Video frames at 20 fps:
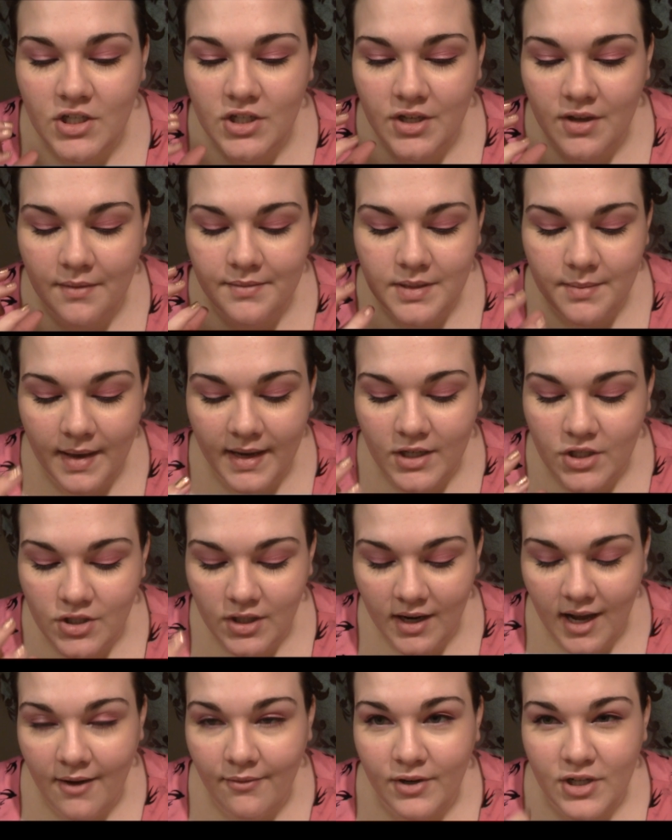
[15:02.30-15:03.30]
sure you have some
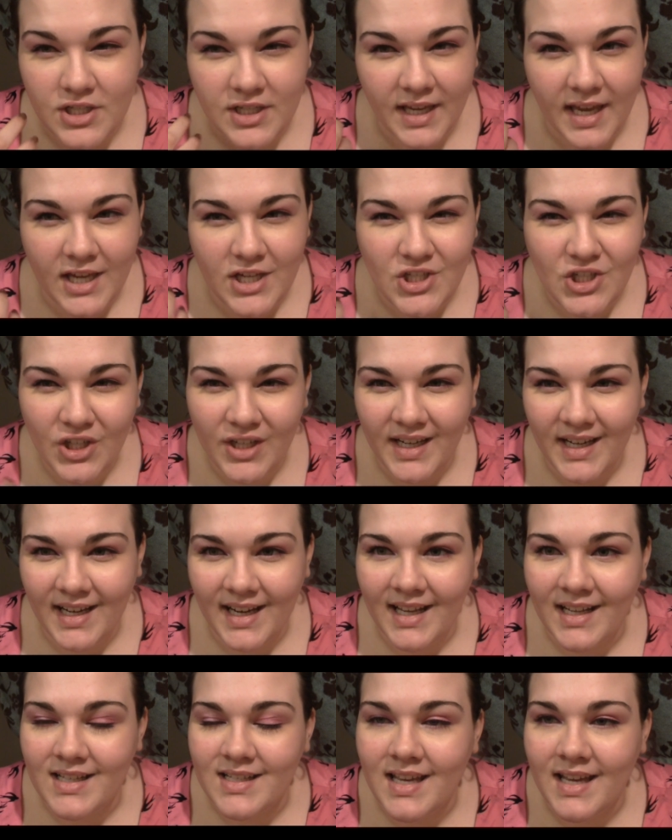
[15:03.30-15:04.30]
extra coverage in case you're
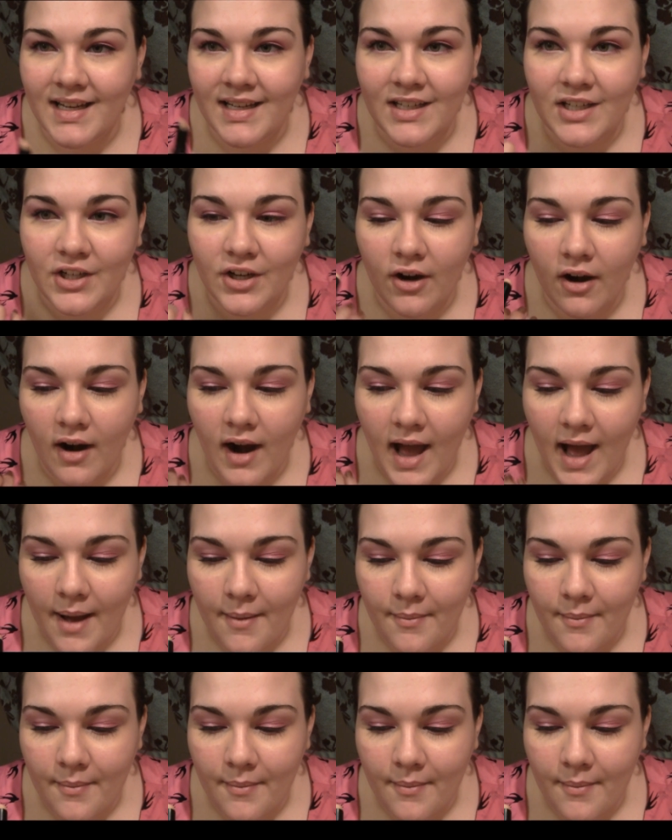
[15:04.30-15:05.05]
eating and your